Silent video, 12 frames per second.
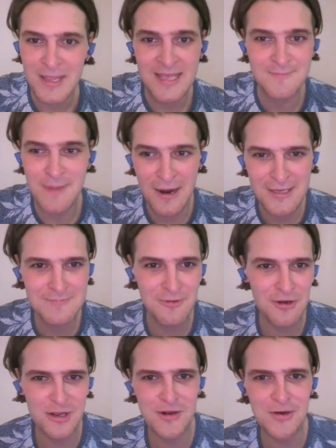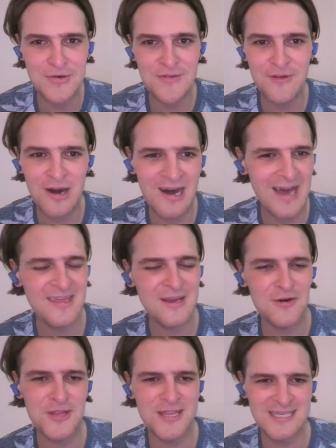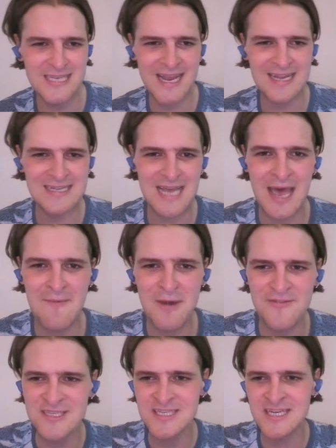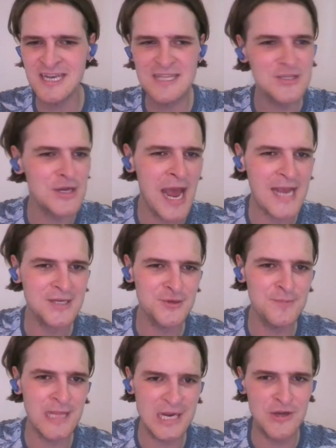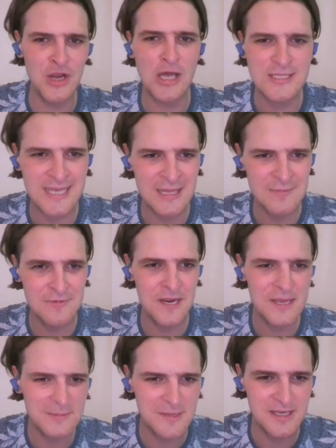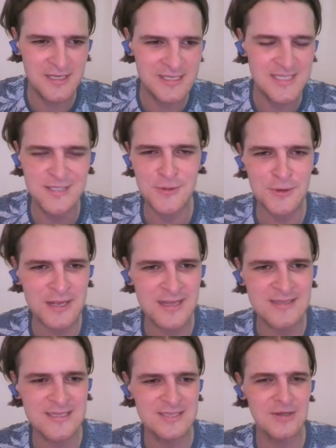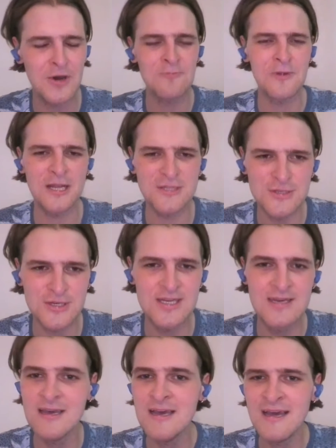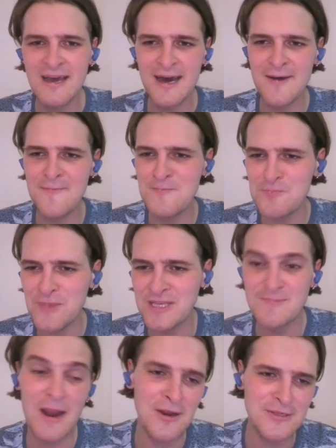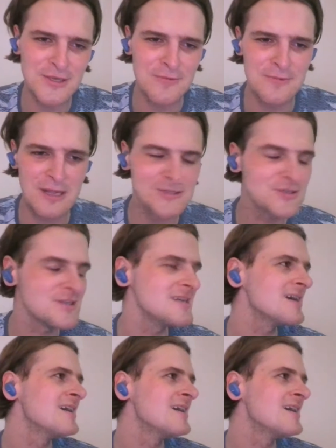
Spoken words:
his parents born in Cote d'Ivoire. I think only the second time I've seen an international player not celebrate because he scored against his home country, his parents' home country.